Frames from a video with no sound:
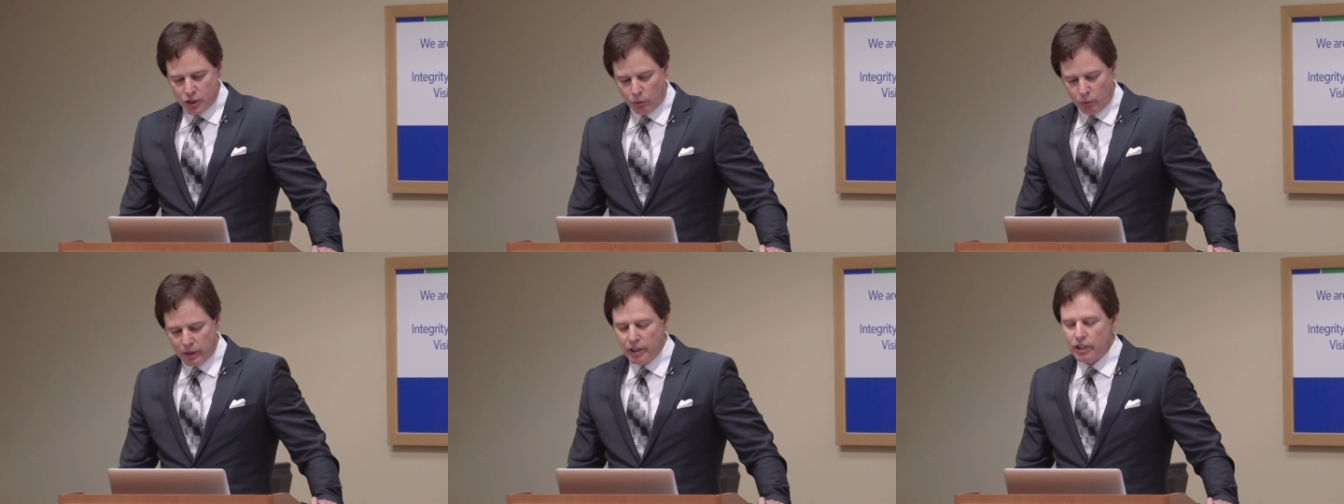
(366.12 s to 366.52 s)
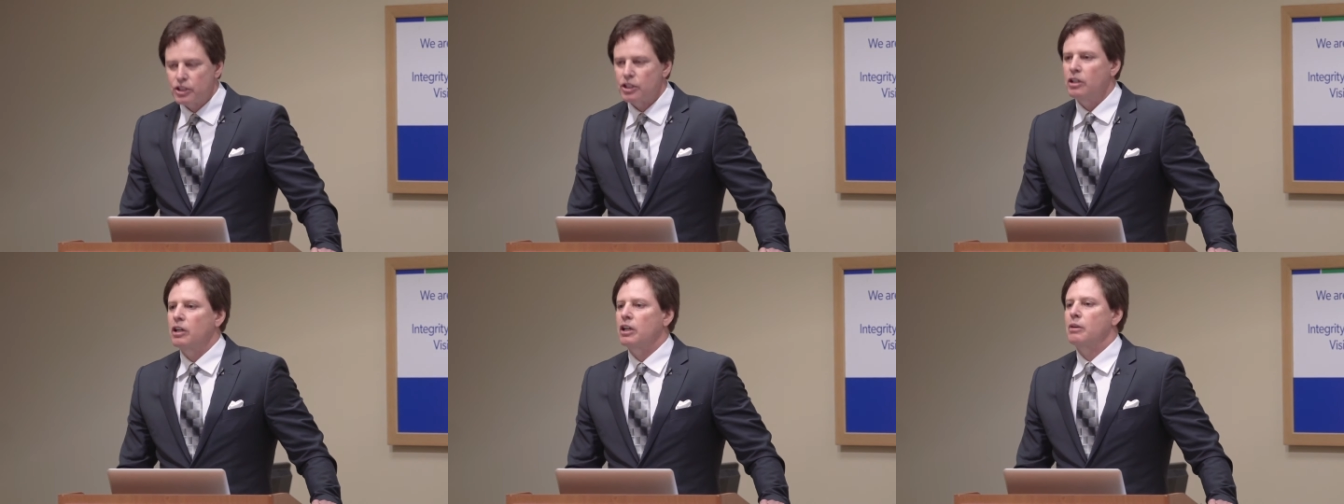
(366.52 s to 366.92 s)
So we're going
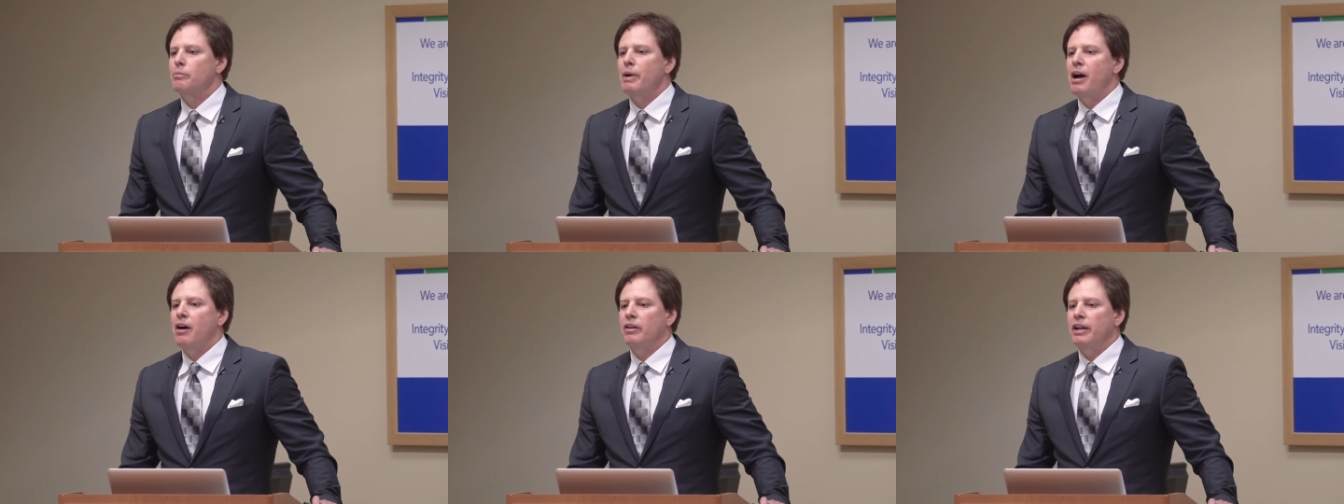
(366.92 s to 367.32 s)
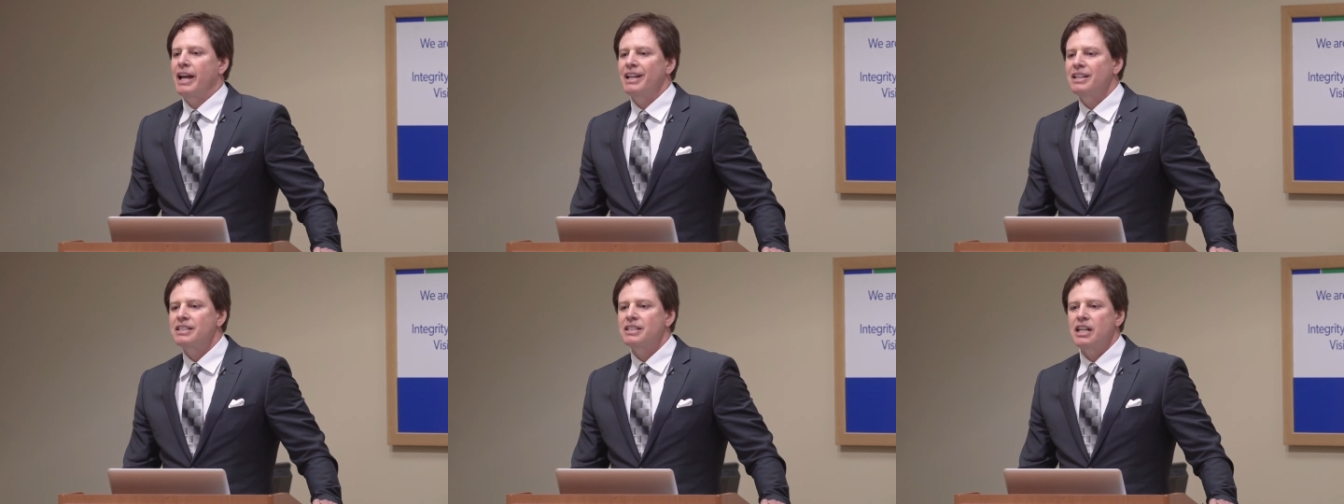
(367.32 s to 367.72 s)
to talk about
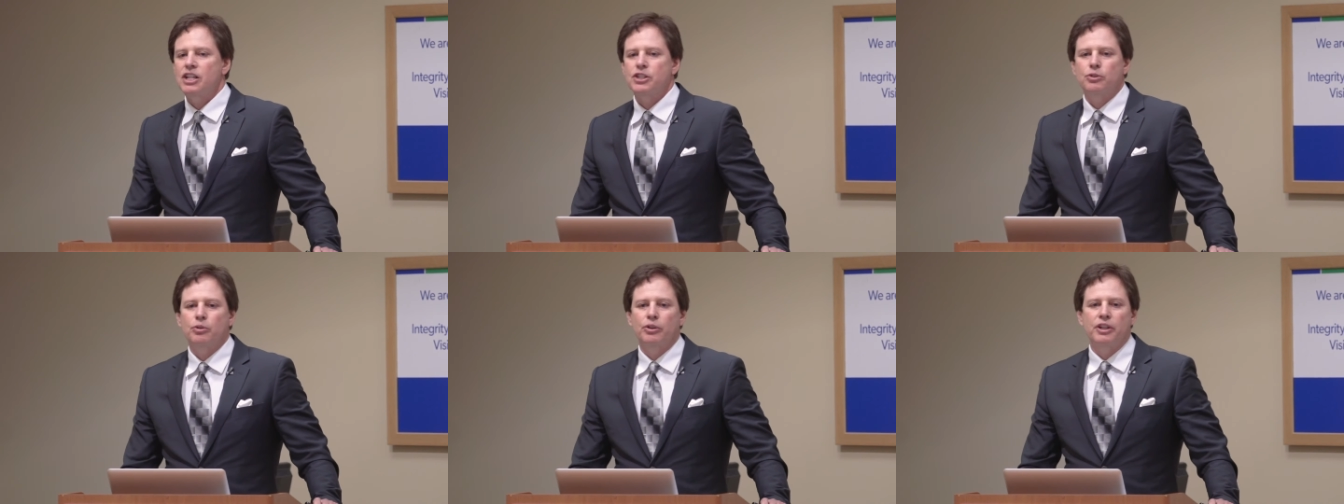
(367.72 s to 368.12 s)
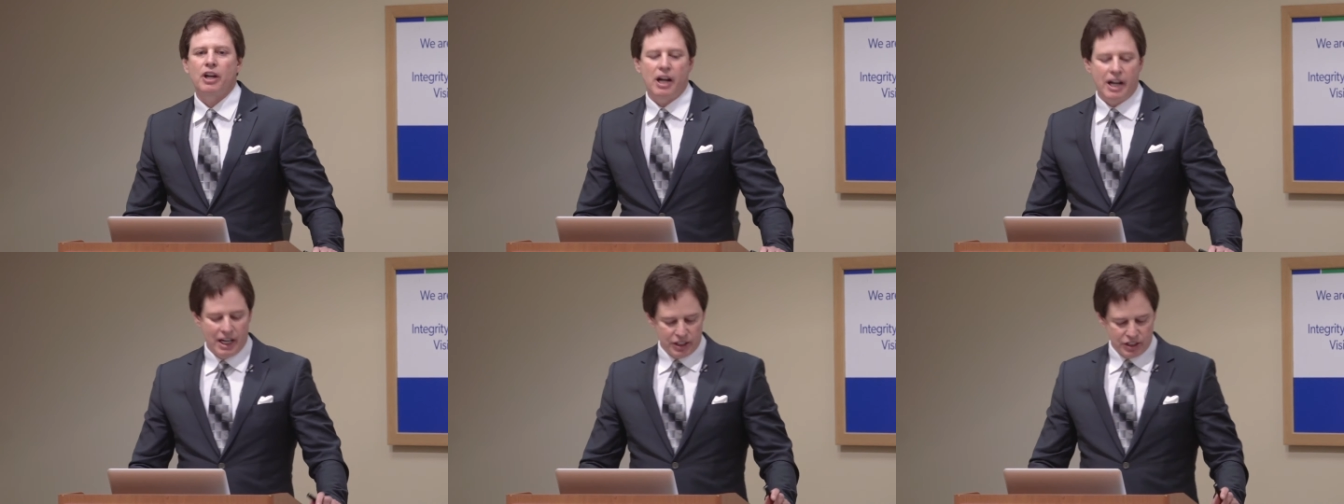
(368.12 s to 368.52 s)
ancestral
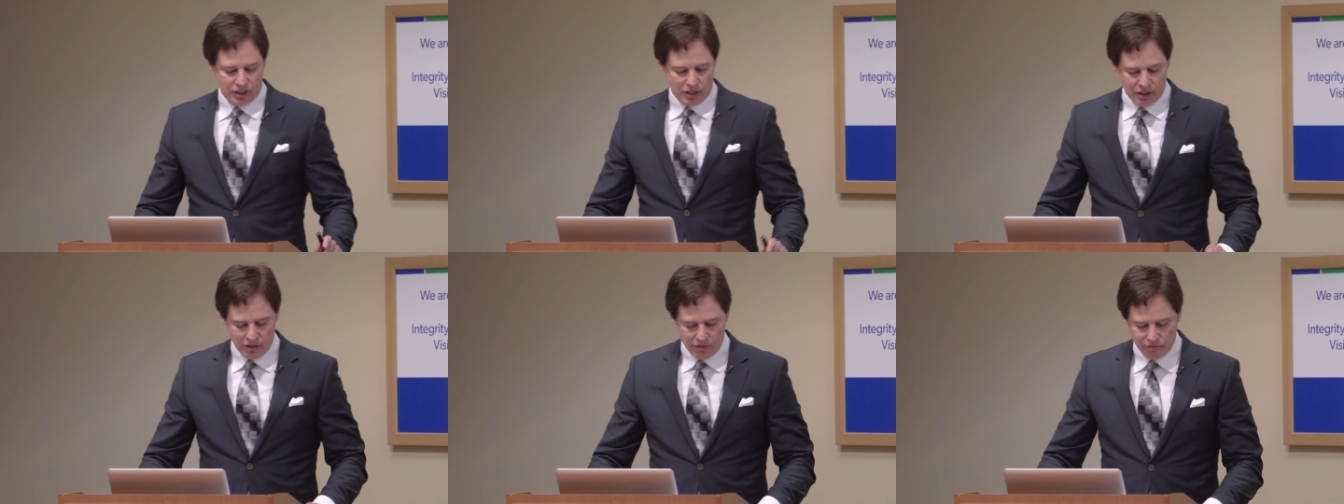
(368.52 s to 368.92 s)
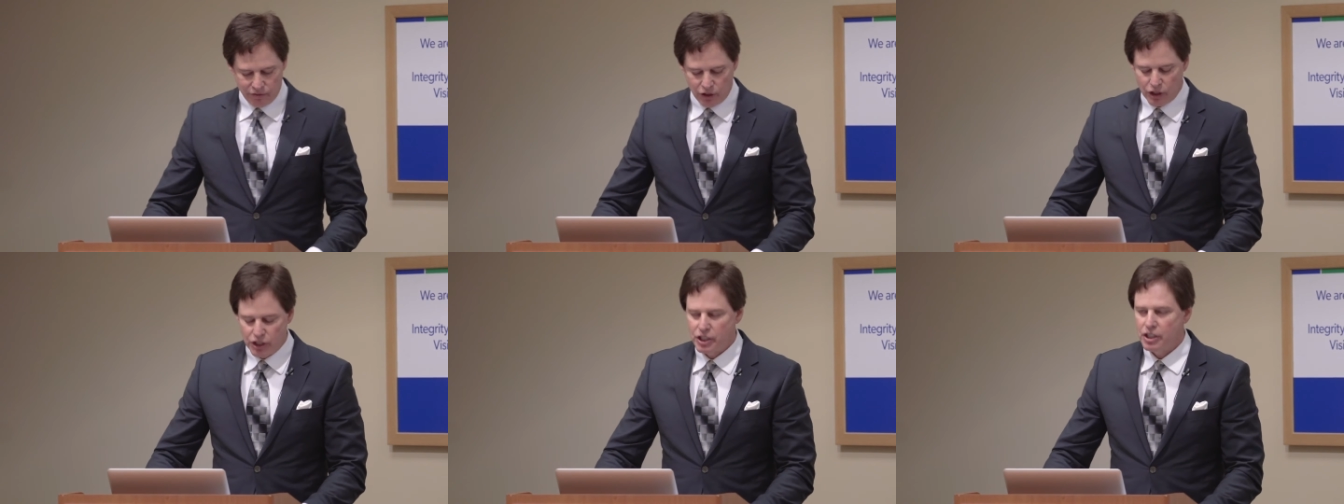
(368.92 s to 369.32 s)
diets
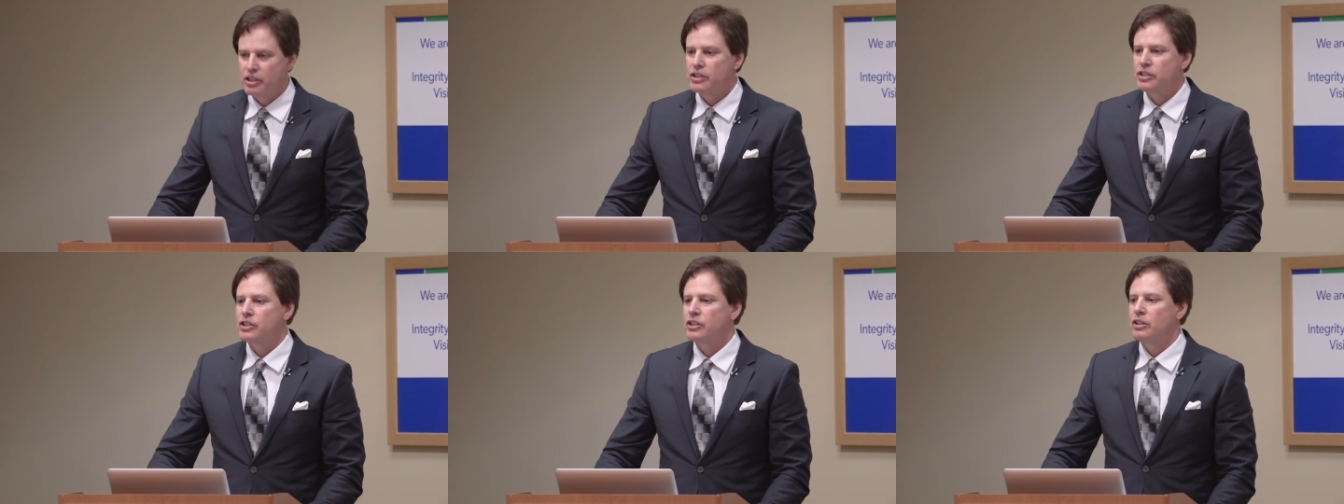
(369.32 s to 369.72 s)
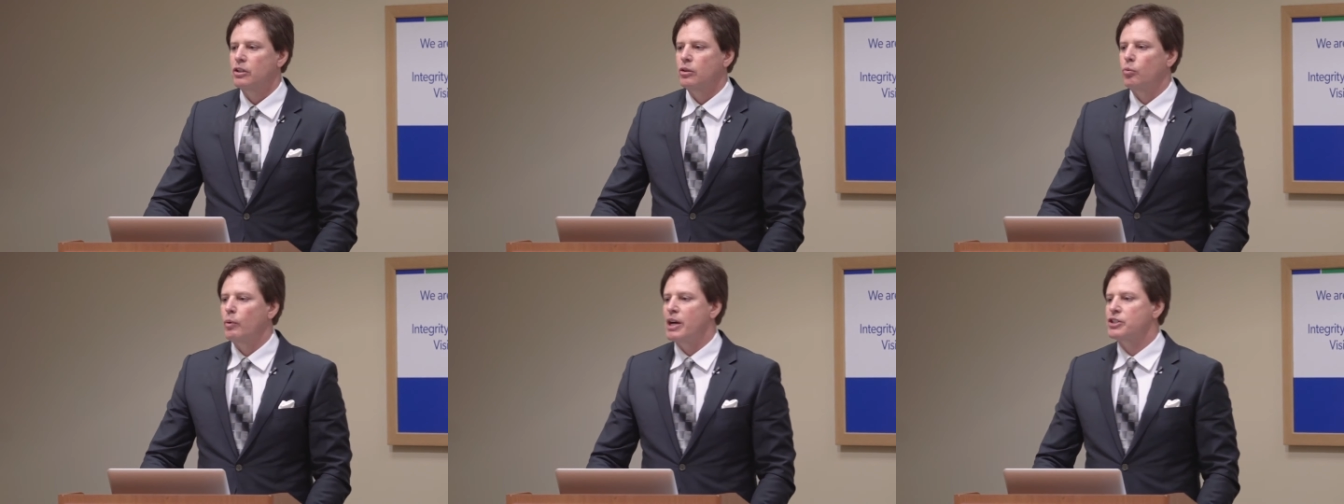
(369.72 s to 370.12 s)
versus
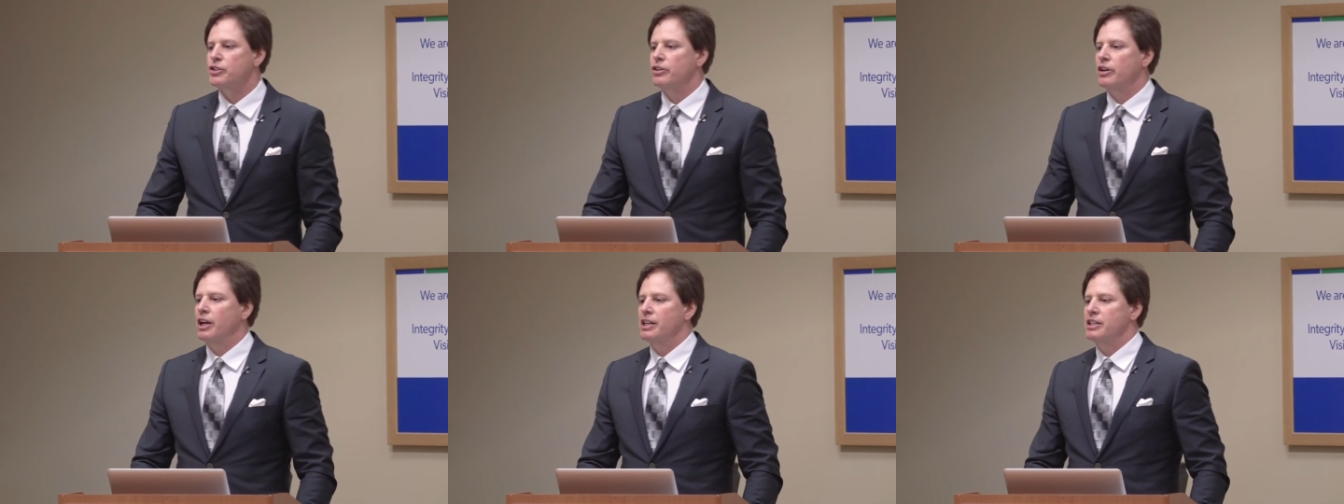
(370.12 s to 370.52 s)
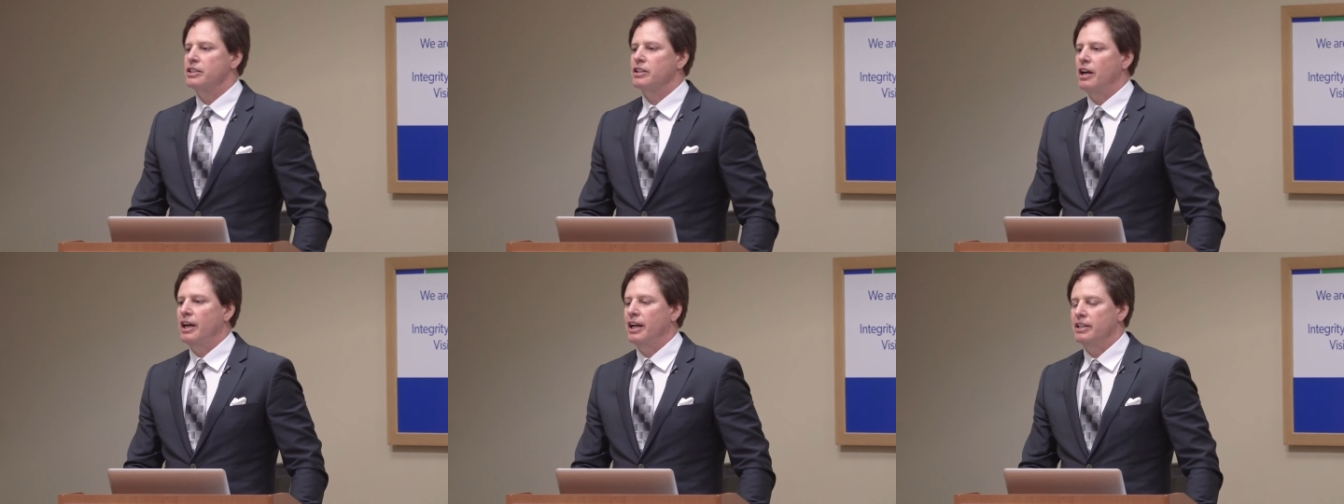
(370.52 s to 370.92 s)

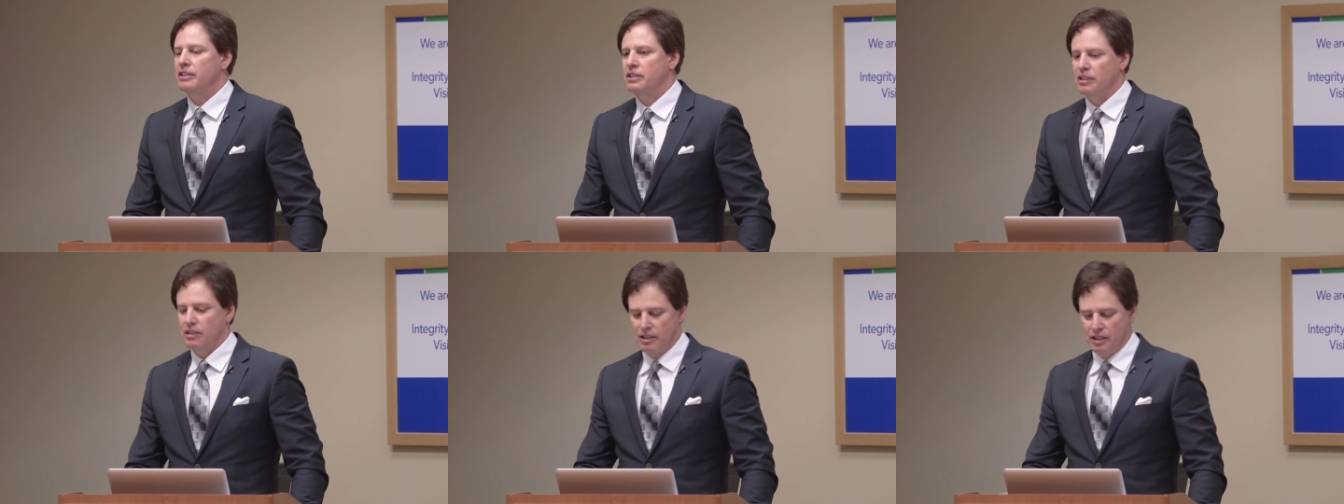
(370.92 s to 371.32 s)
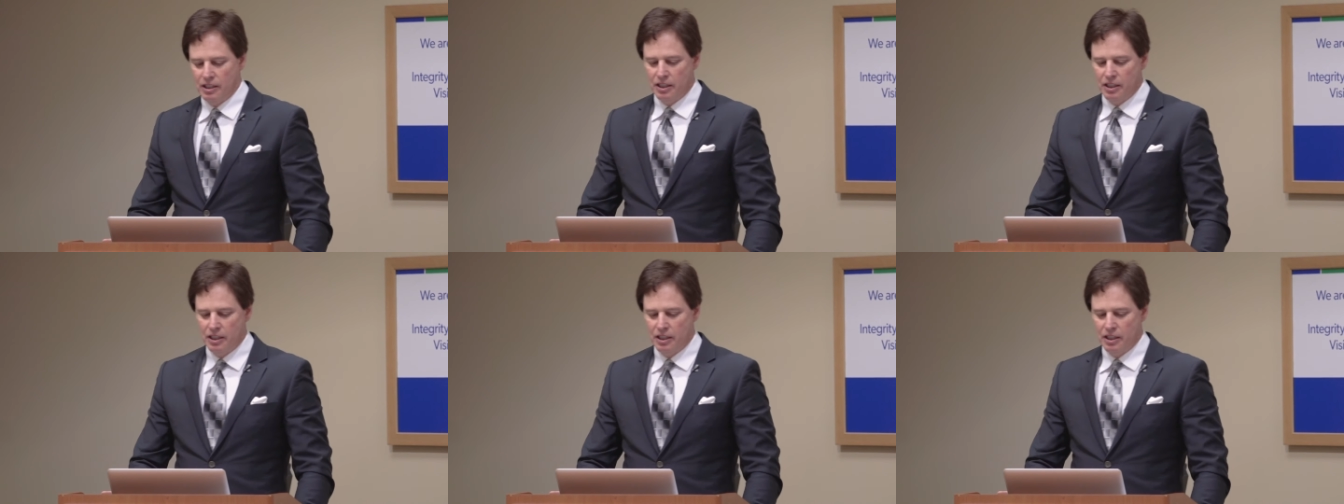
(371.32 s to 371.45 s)
westernized diets.